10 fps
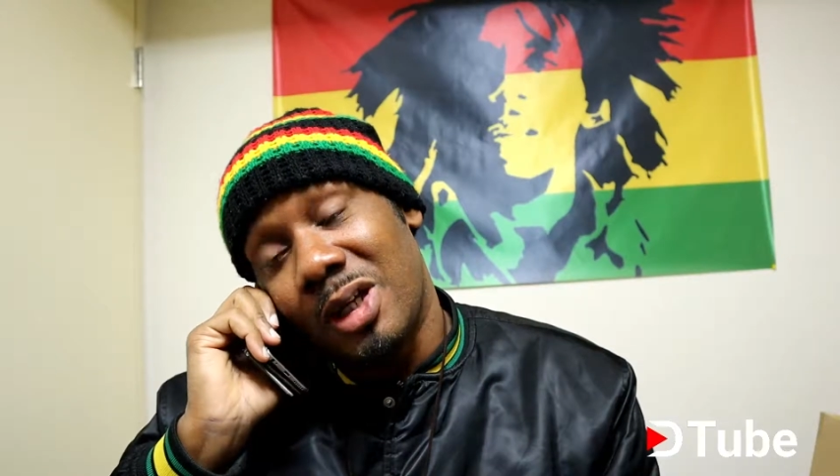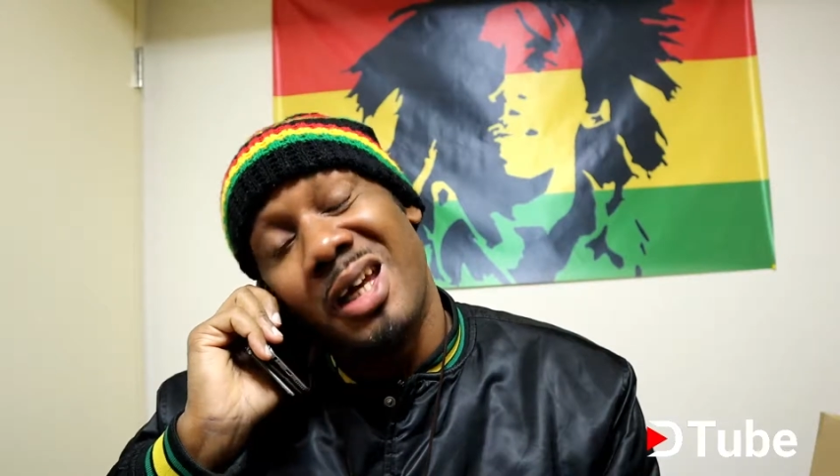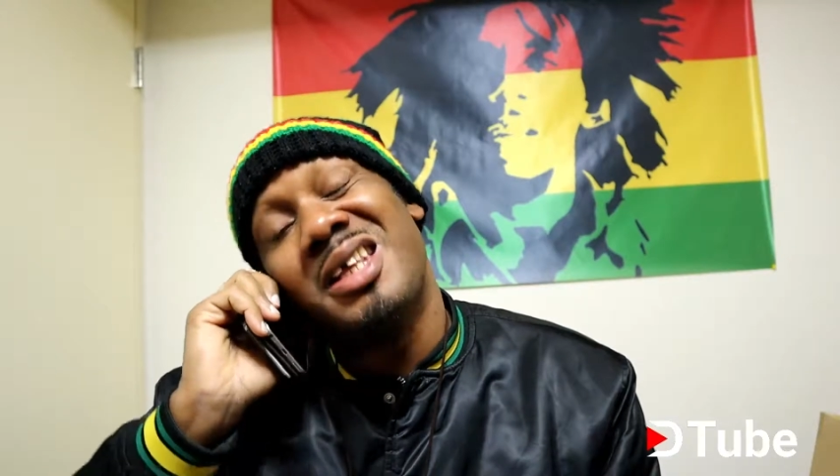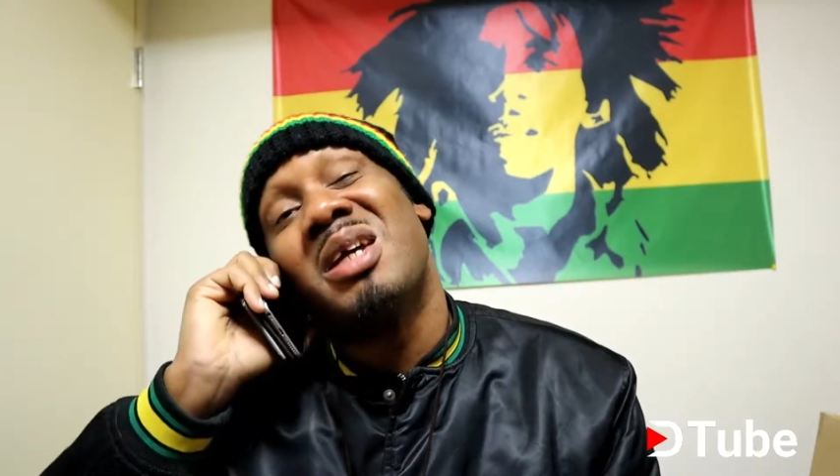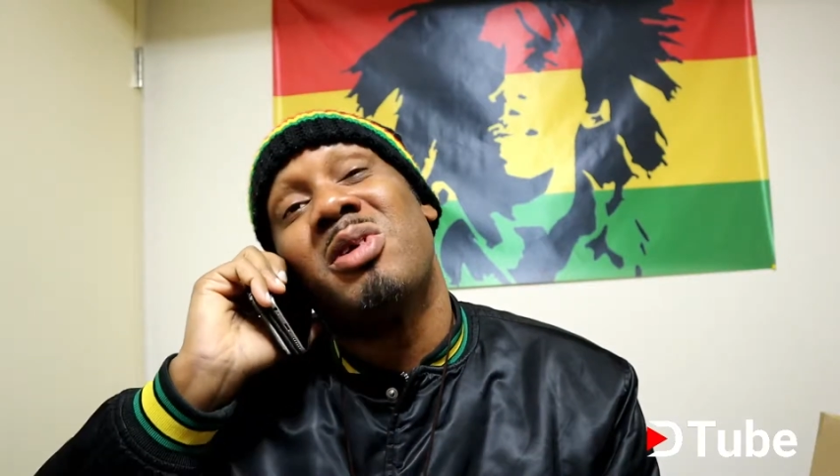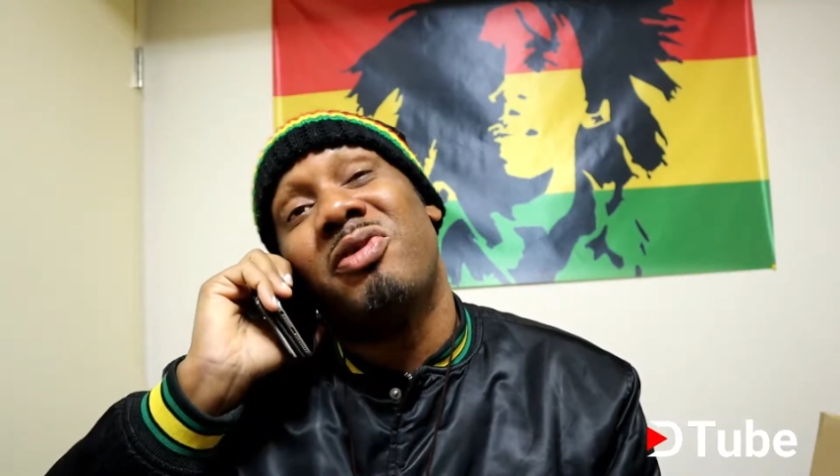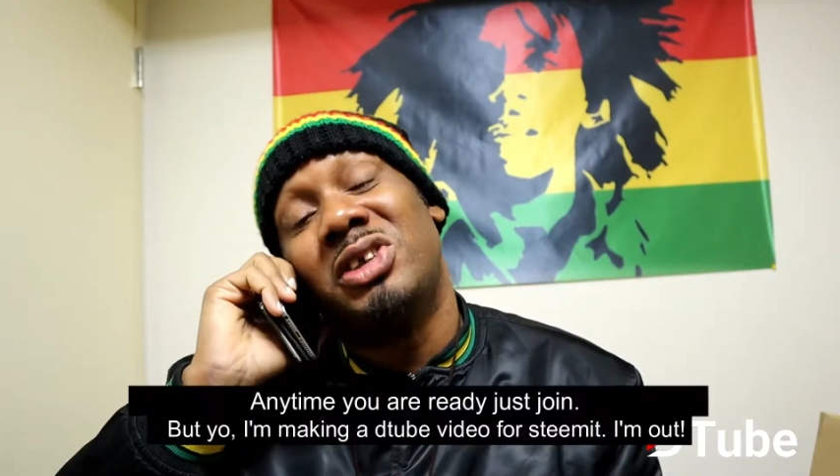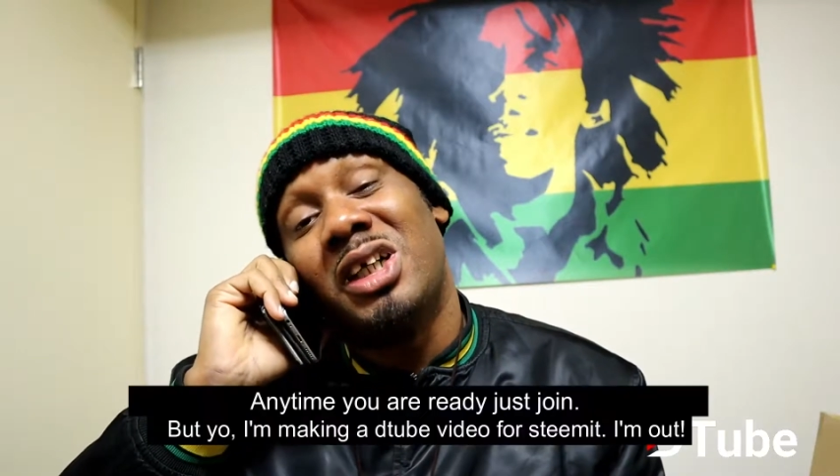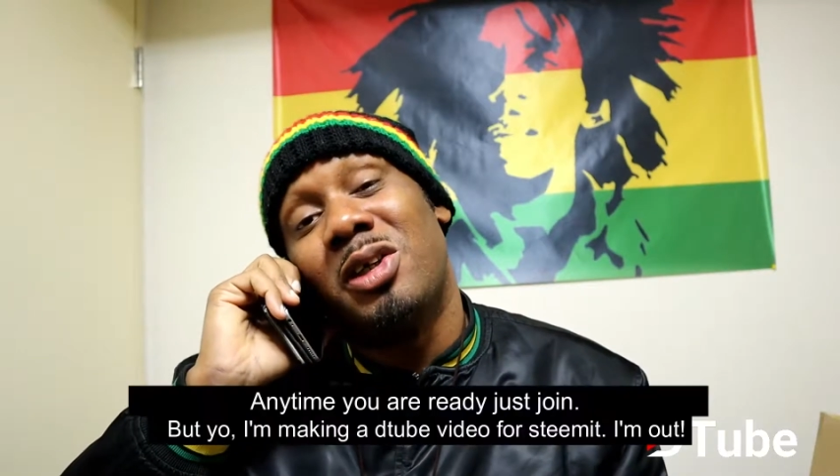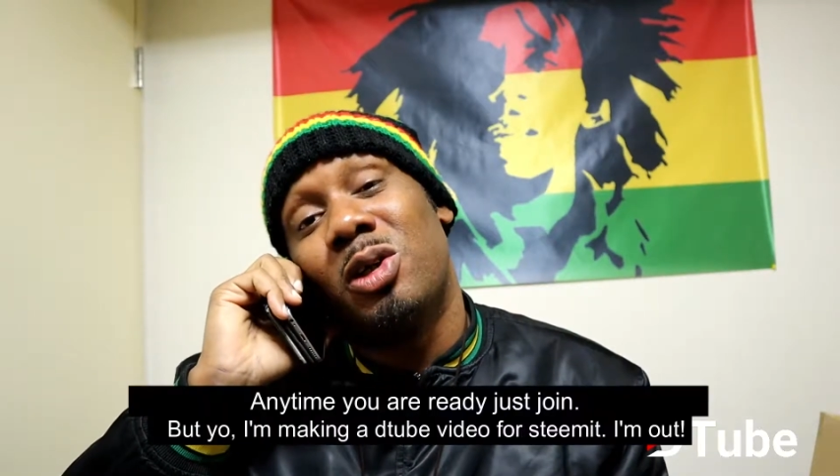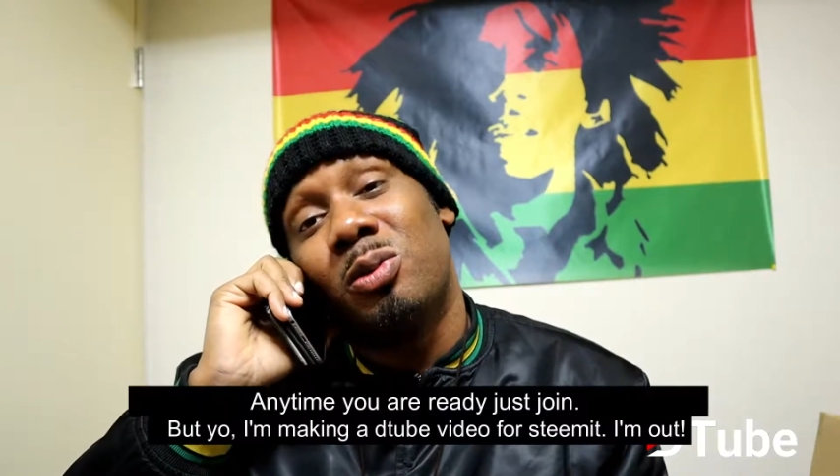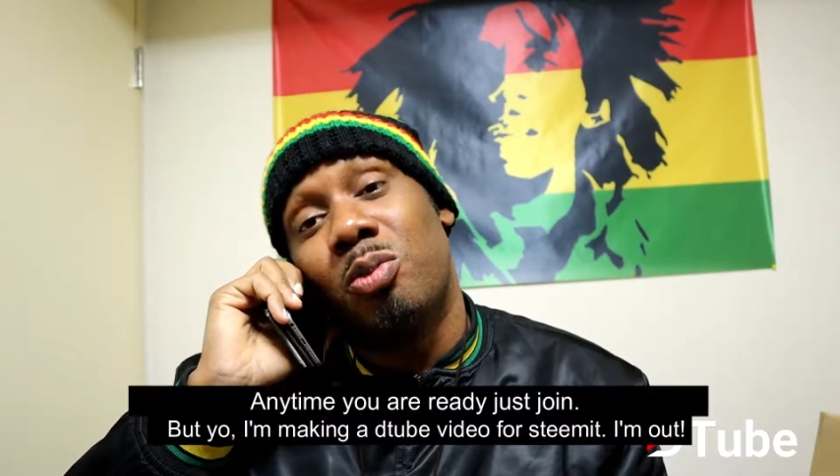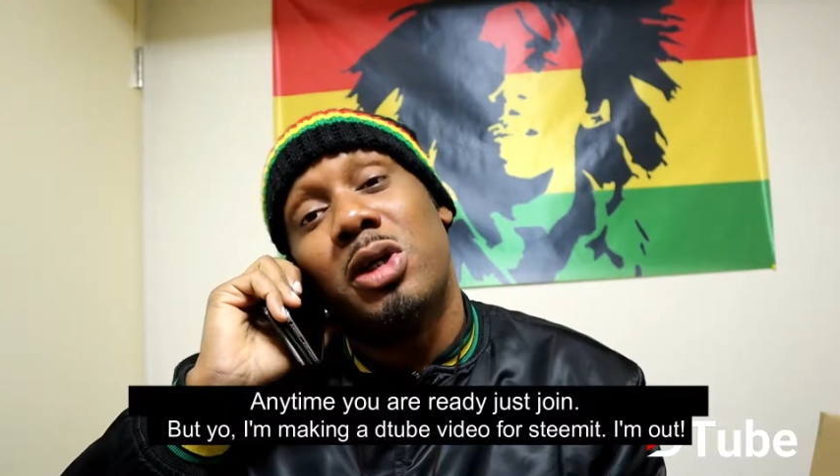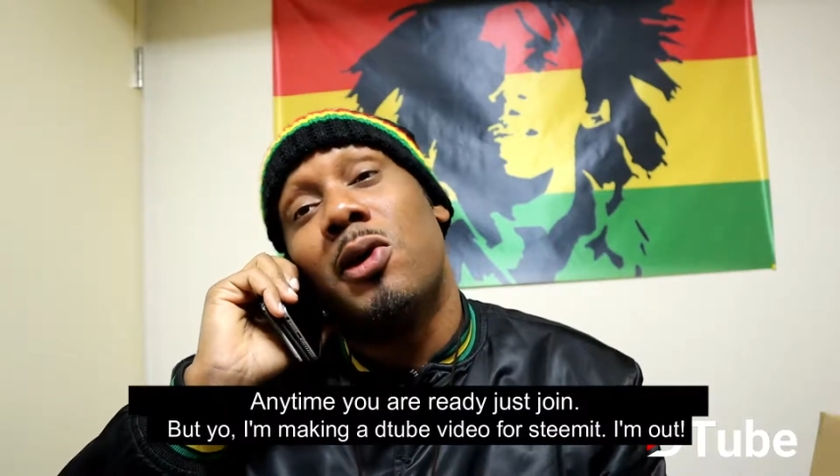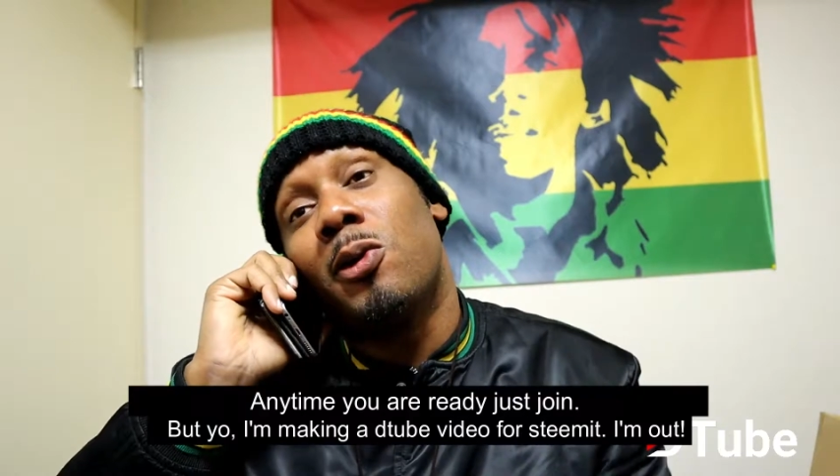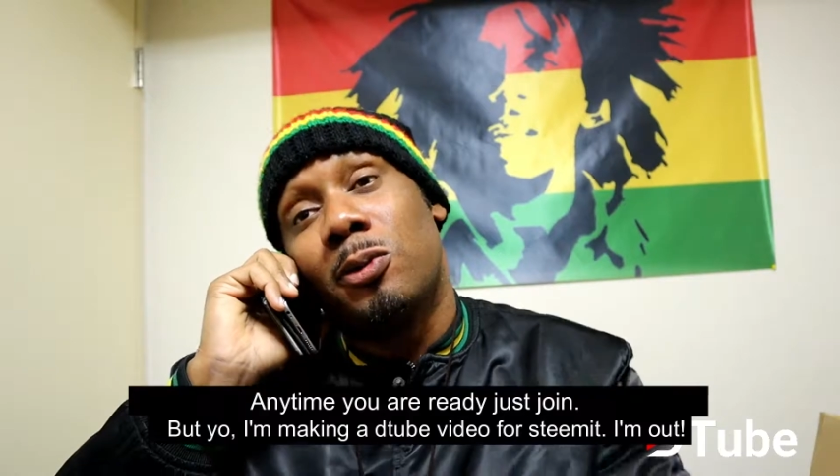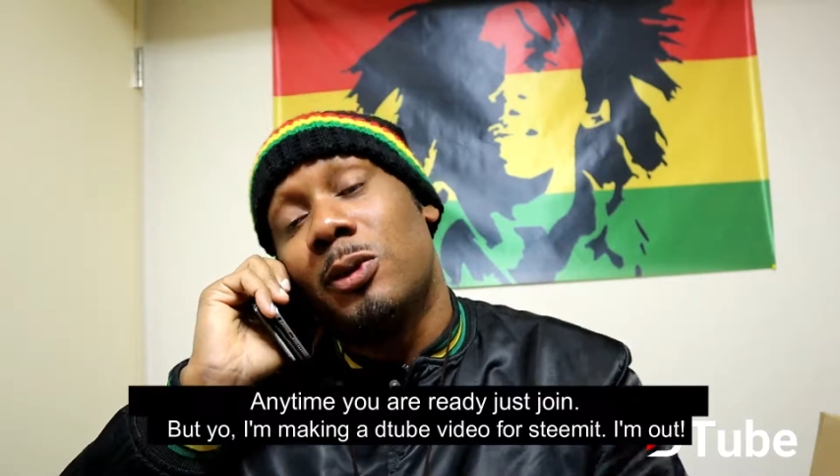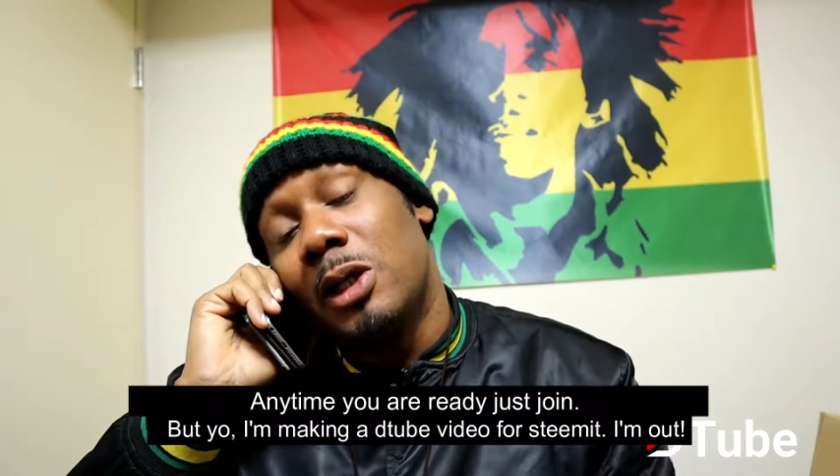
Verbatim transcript: Ain't that ready for joining now? But yo,